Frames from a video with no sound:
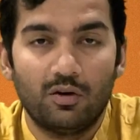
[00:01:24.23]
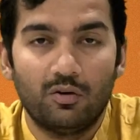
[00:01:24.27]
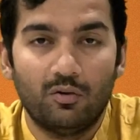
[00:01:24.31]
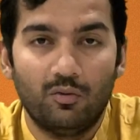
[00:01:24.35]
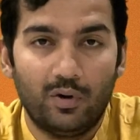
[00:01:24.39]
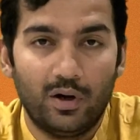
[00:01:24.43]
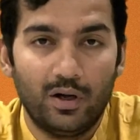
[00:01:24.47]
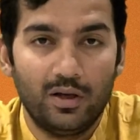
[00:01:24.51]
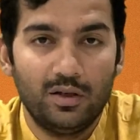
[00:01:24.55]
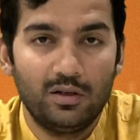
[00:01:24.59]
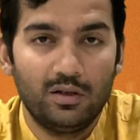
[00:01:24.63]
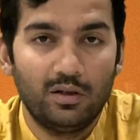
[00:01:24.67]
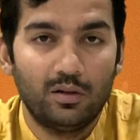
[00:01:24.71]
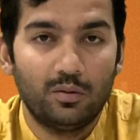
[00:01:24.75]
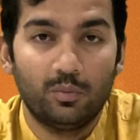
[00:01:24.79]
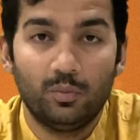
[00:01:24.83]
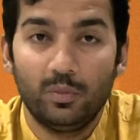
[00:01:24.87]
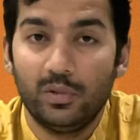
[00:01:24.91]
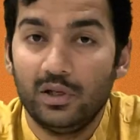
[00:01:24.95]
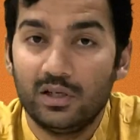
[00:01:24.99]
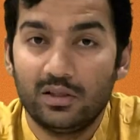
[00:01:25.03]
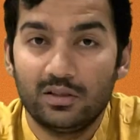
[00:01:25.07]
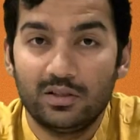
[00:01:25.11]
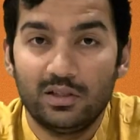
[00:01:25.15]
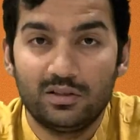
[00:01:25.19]
One
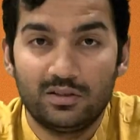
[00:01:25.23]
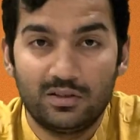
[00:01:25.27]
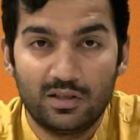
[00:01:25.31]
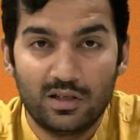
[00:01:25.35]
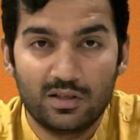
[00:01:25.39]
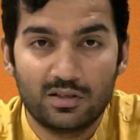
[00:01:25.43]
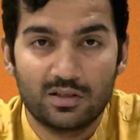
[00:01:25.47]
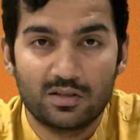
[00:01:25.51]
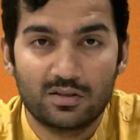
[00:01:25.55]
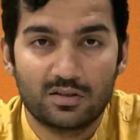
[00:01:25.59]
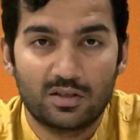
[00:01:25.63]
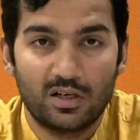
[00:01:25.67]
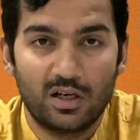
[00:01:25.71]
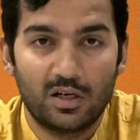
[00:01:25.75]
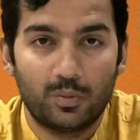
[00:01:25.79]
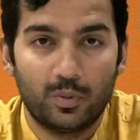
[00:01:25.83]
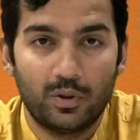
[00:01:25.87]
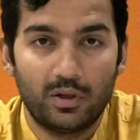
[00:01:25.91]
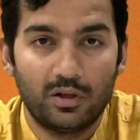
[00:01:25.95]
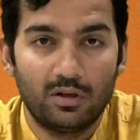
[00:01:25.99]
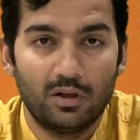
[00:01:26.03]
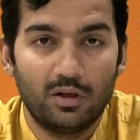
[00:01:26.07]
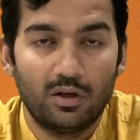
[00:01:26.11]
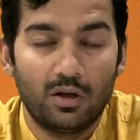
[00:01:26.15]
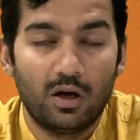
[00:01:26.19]
being the thesis
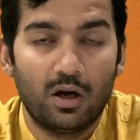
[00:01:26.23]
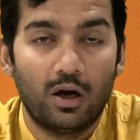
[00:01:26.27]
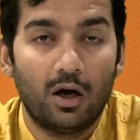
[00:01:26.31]
statement,